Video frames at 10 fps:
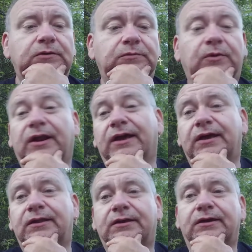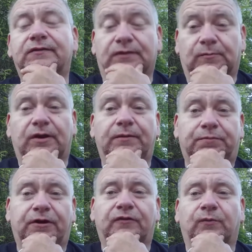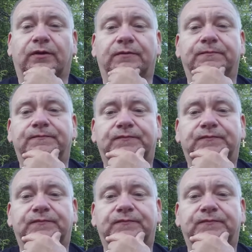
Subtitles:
But what I can tell you is I'm right impressed with it.